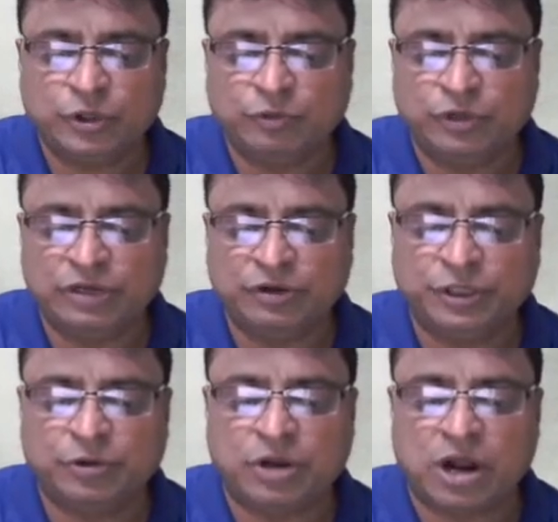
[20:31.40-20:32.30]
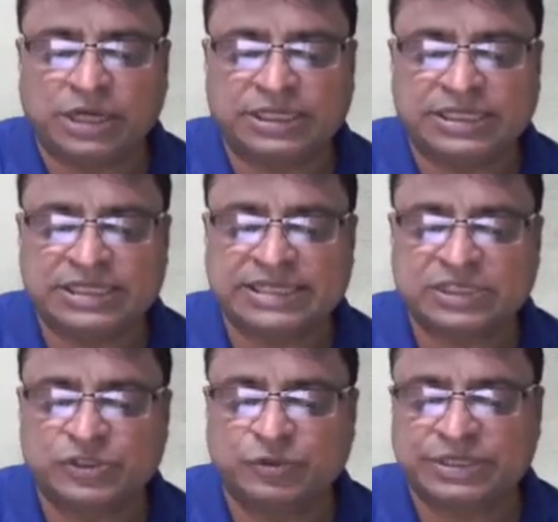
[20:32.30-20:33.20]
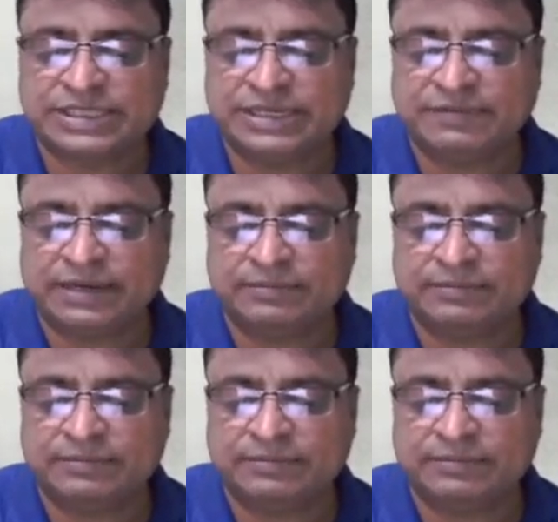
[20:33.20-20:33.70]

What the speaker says: you got this as your C1